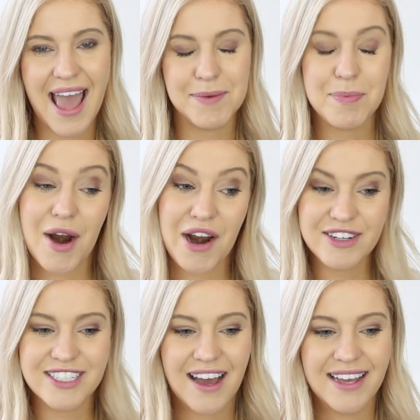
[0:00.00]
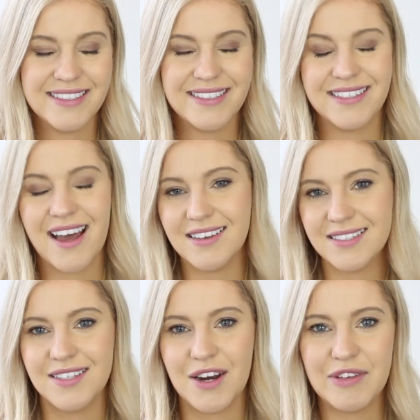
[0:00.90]
and prioritize
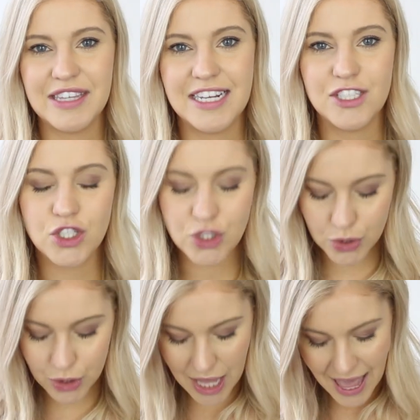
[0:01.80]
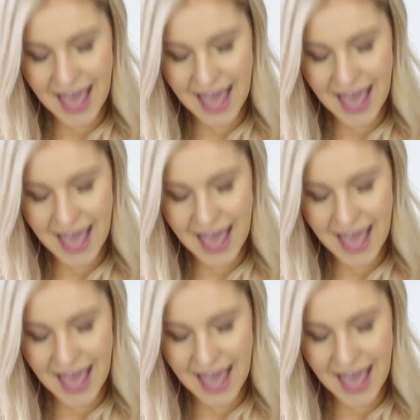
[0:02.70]
tasks that I really need to do